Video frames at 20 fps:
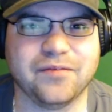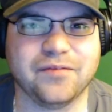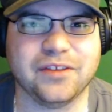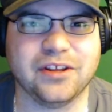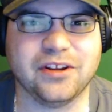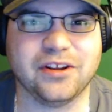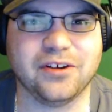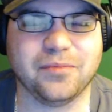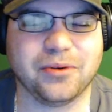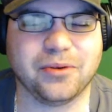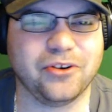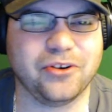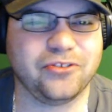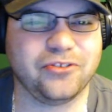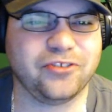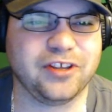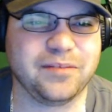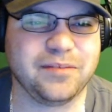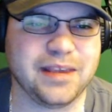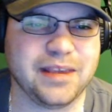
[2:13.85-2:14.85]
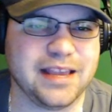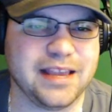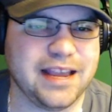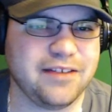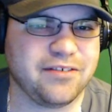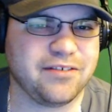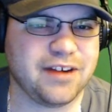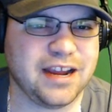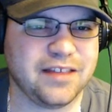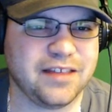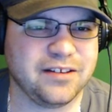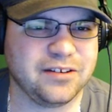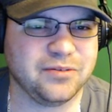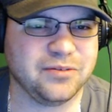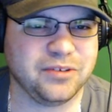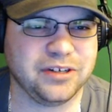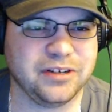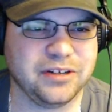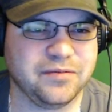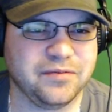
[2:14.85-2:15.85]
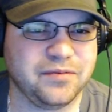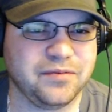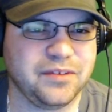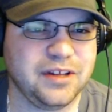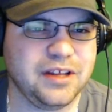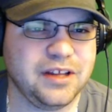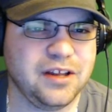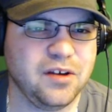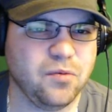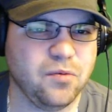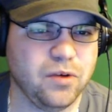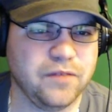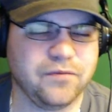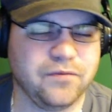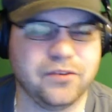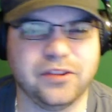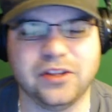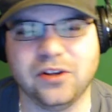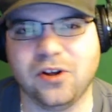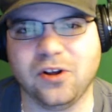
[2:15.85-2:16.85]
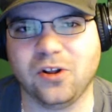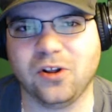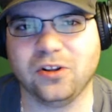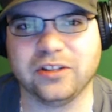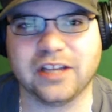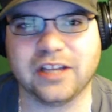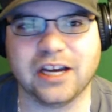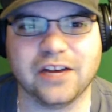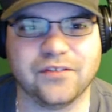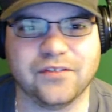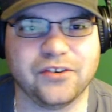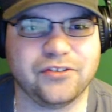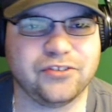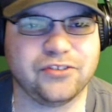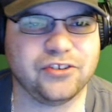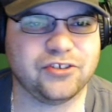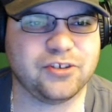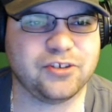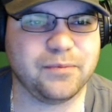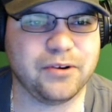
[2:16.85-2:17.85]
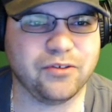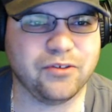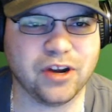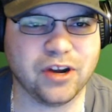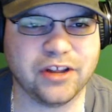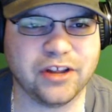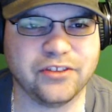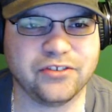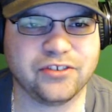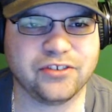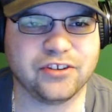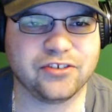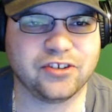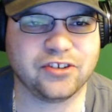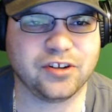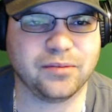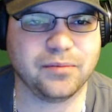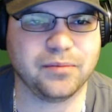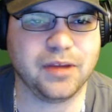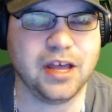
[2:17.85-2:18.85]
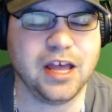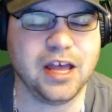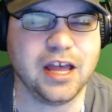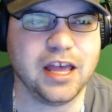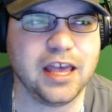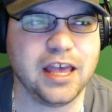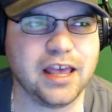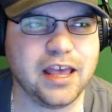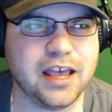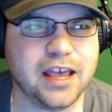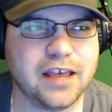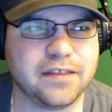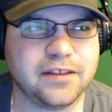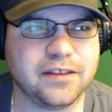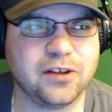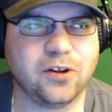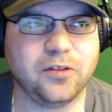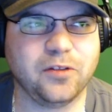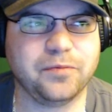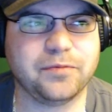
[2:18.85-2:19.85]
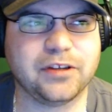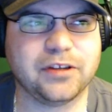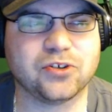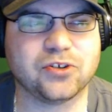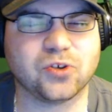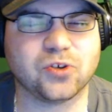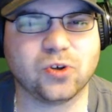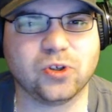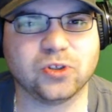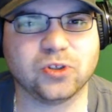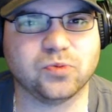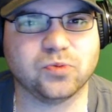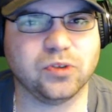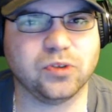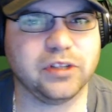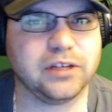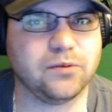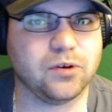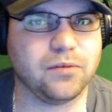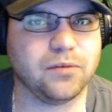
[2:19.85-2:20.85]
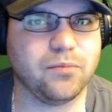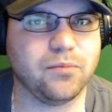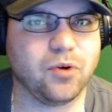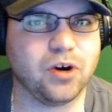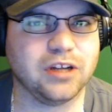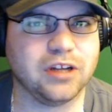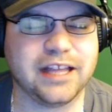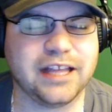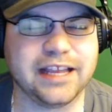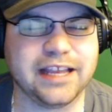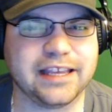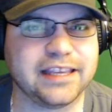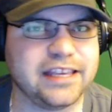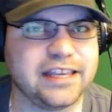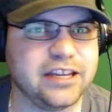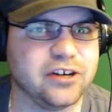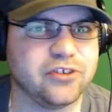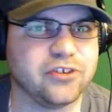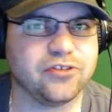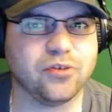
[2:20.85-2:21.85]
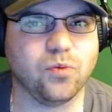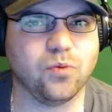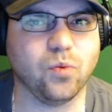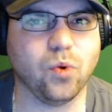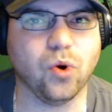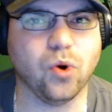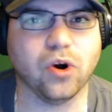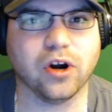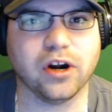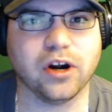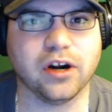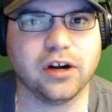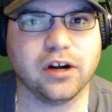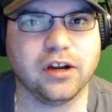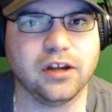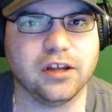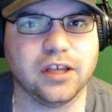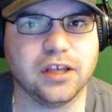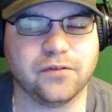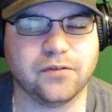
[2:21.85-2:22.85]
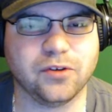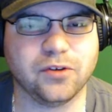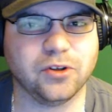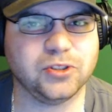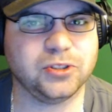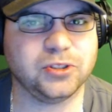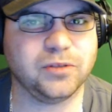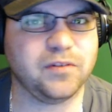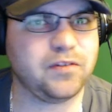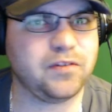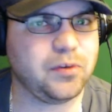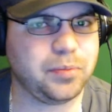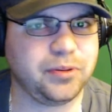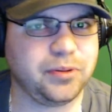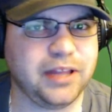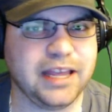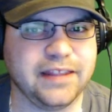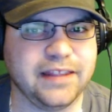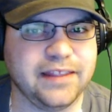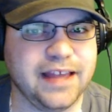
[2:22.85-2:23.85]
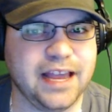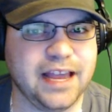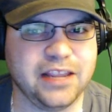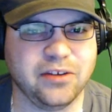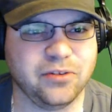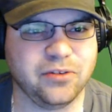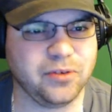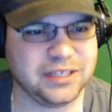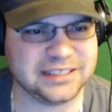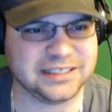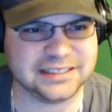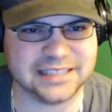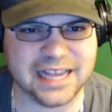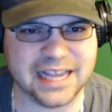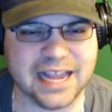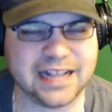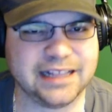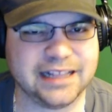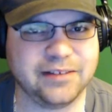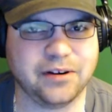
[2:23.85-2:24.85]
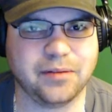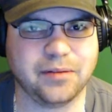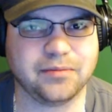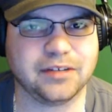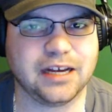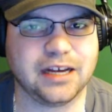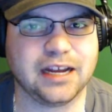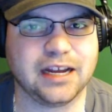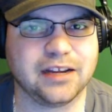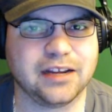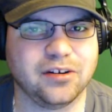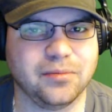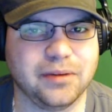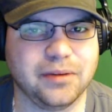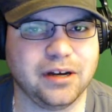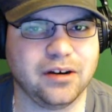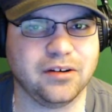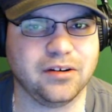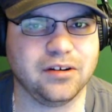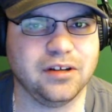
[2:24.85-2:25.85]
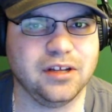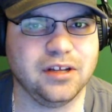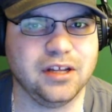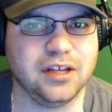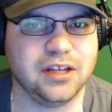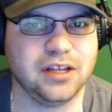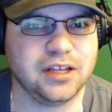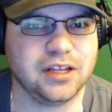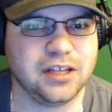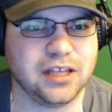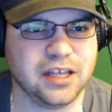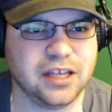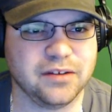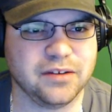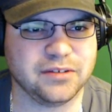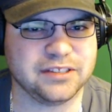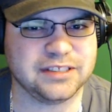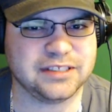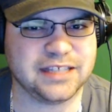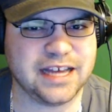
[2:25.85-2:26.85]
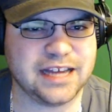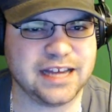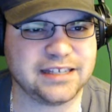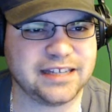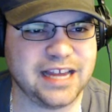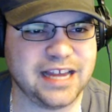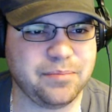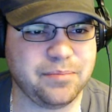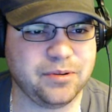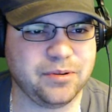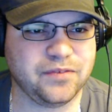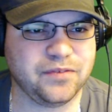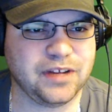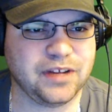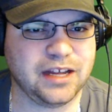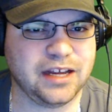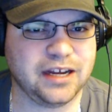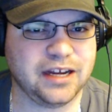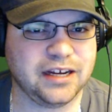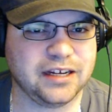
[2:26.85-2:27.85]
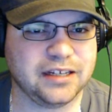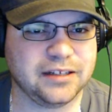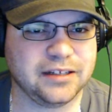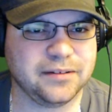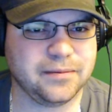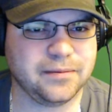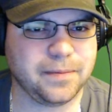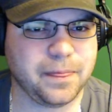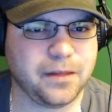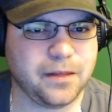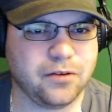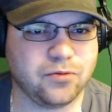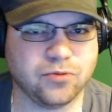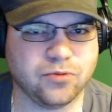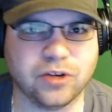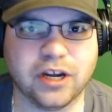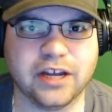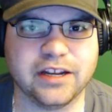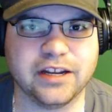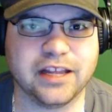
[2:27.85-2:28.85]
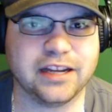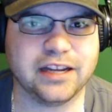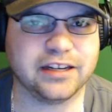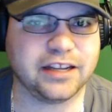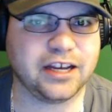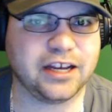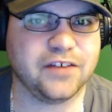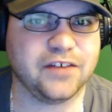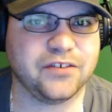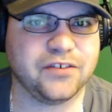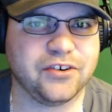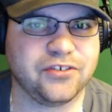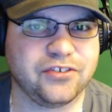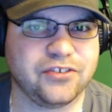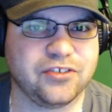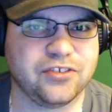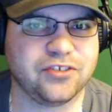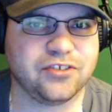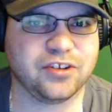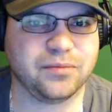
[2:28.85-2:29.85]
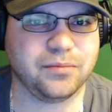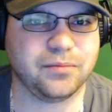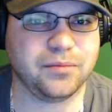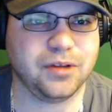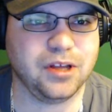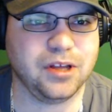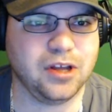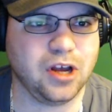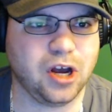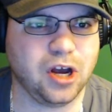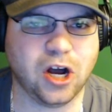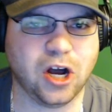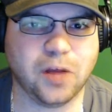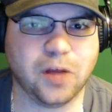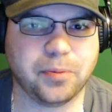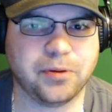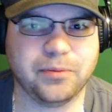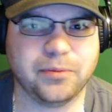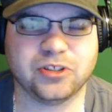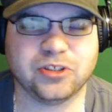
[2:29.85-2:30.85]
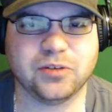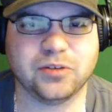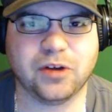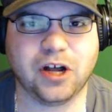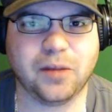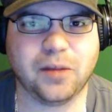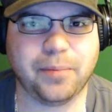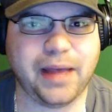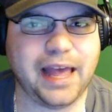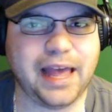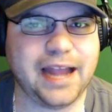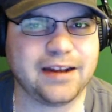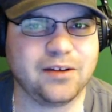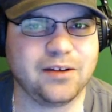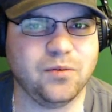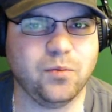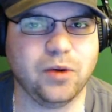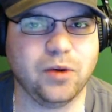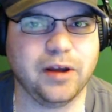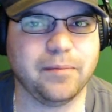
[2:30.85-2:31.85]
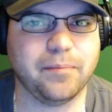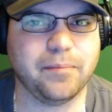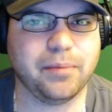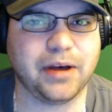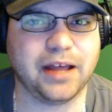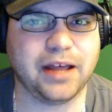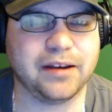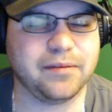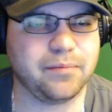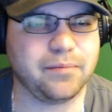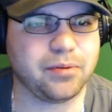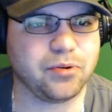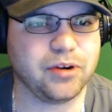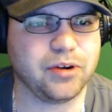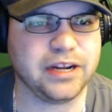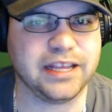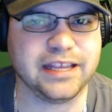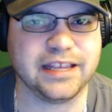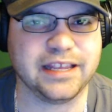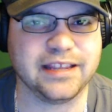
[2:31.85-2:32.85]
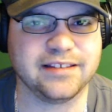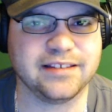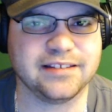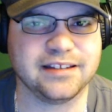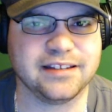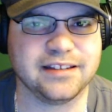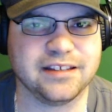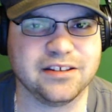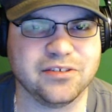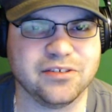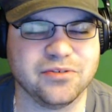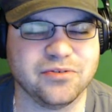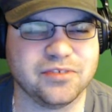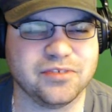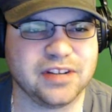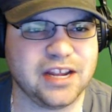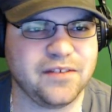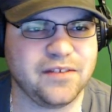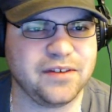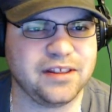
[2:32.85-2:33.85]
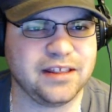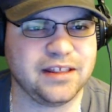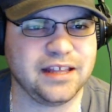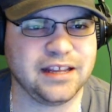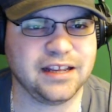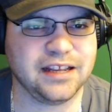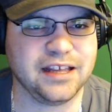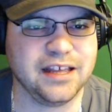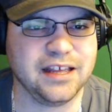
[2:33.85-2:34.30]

You know, personally, me, I rather would have went for the old cover system and run system. Eh, the old controls really were more like Gears of War. If those of you have ever played that, you'll know exactly what I'm talking about. It was that type of uh, run and cover system, all pretty much all packed in one button, pretty easy to use and everything.